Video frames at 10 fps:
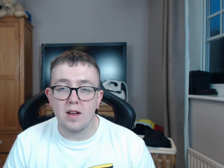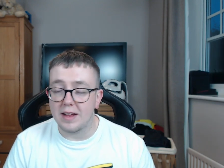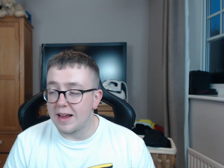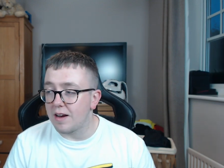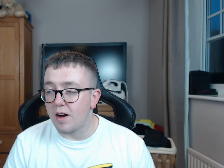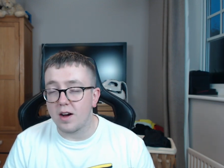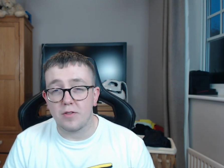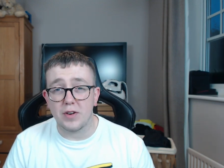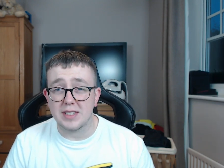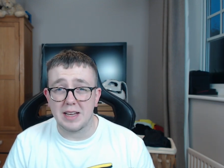Again, Hutter,
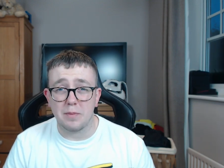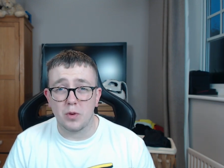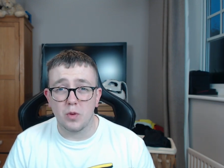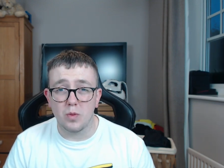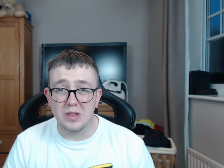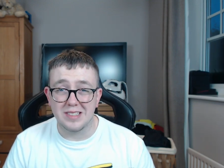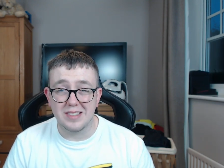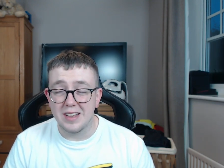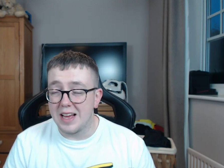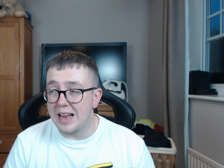for example,
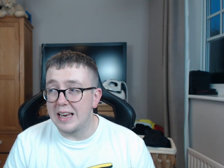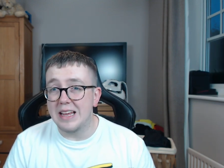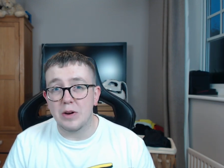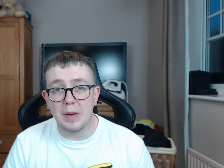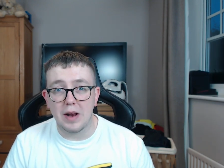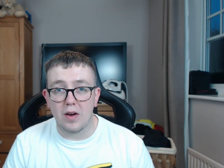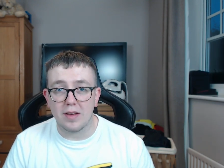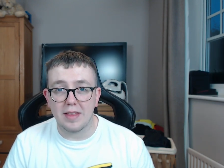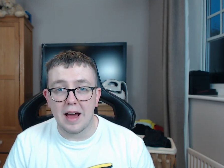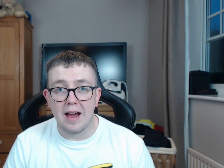was a little bit
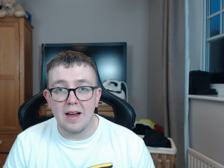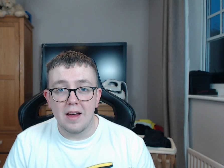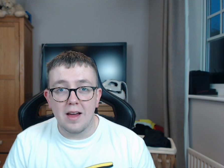like that.